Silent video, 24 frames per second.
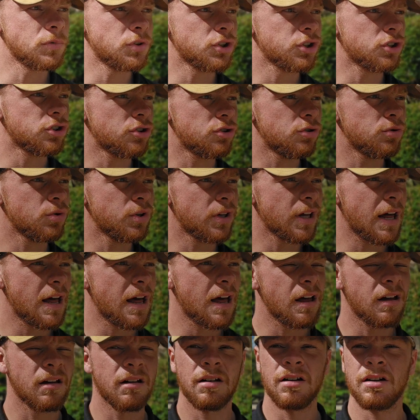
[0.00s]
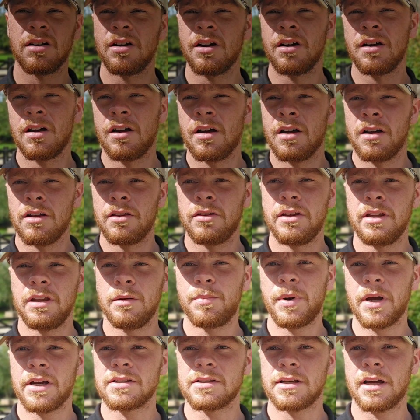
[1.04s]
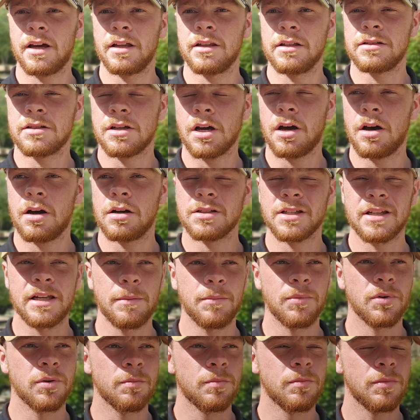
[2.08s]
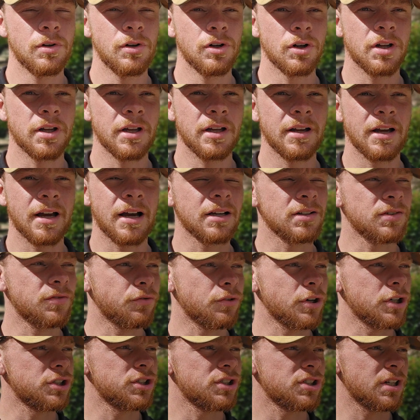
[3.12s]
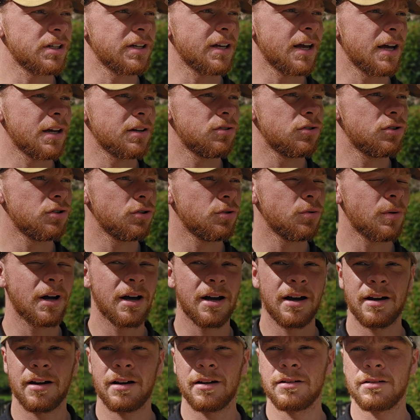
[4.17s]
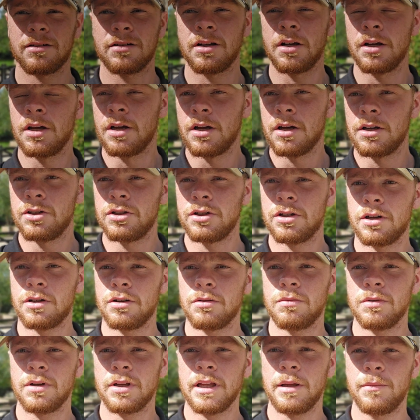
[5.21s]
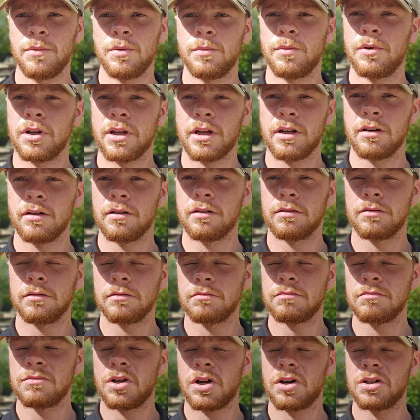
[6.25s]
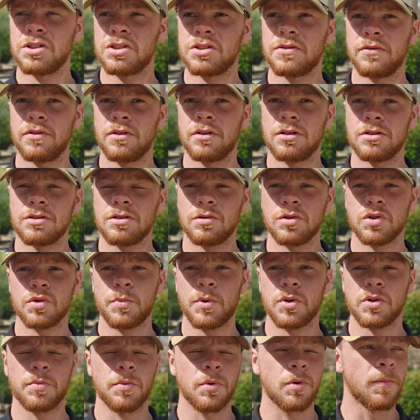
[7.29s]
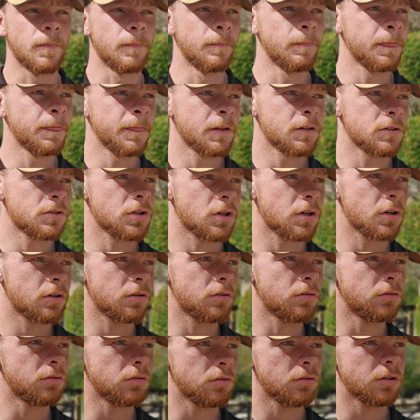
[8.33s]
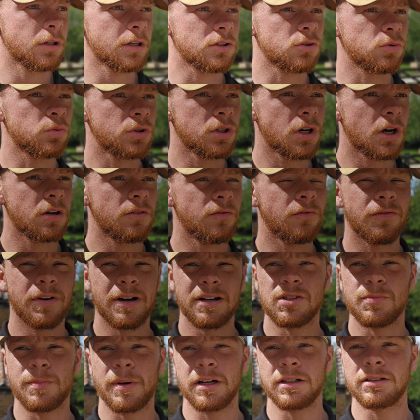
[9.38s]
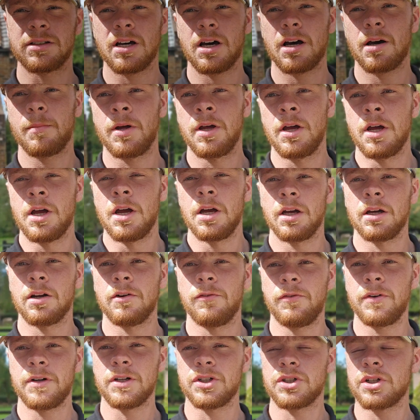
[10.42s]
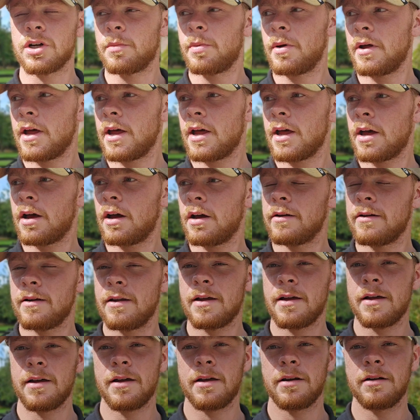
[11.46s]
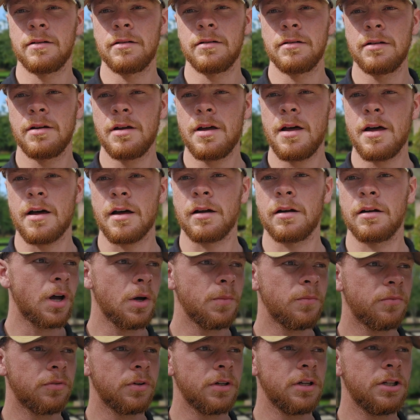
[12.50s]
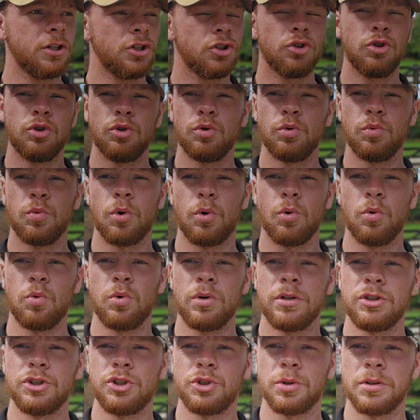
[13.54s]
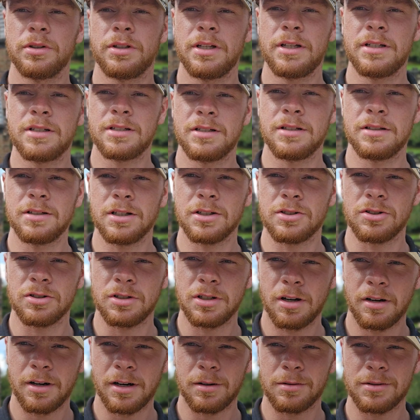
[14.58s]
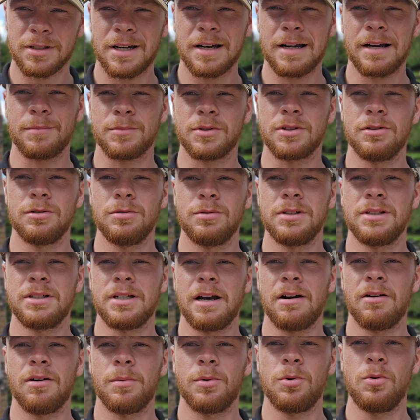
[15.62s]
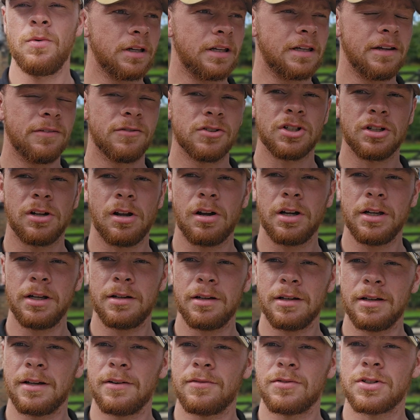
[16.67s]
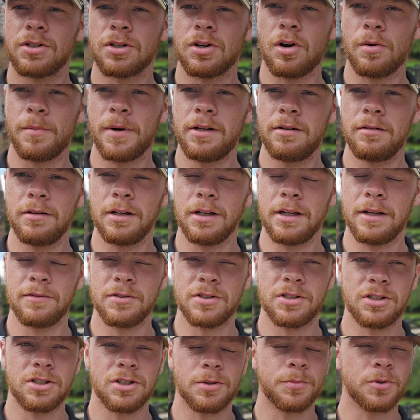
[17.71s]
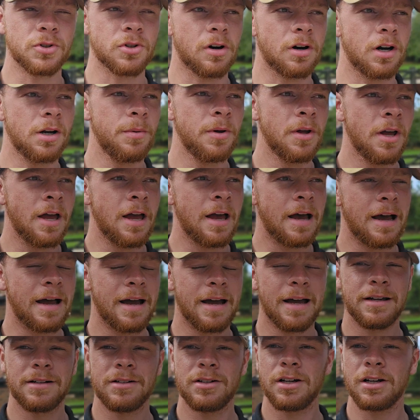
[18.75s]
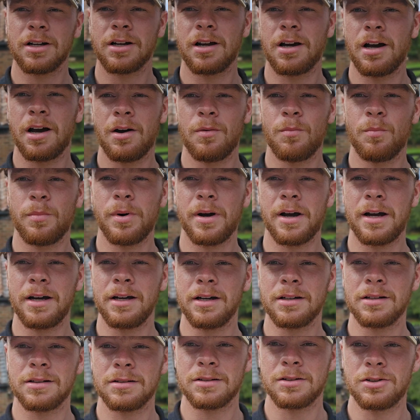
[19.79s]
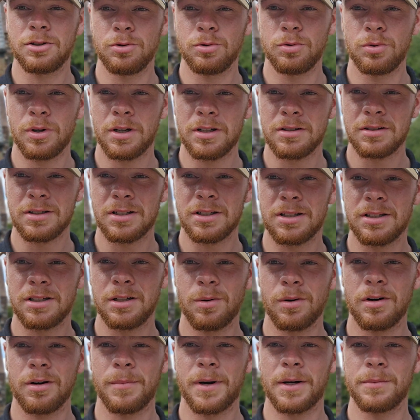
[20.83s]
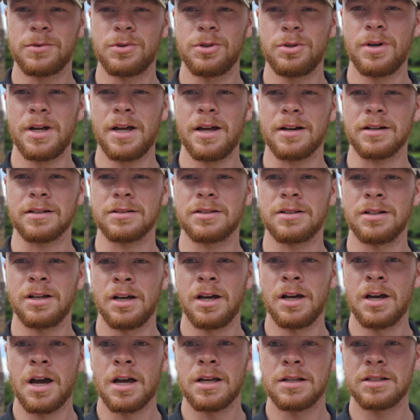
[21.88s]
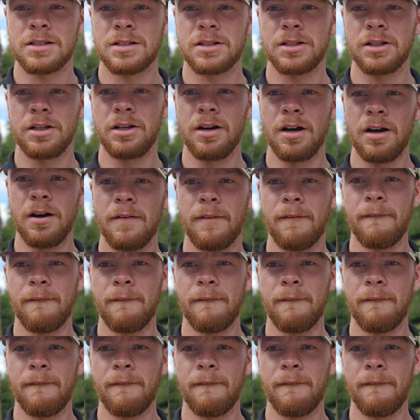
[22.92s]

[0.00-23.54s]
just to get the best out of these cars, keep them looking as fresh as they can do, and you know, keep them looking nice for as long as possible. So that's all done, van's packed up, gonna finish up here, and then yeah, hopefully you all enjoyed this and it doesn't turn out absolutely terrible. Give us a like, give us a comment, give us a subscribe, and come back to see what I'm up to next. See ya.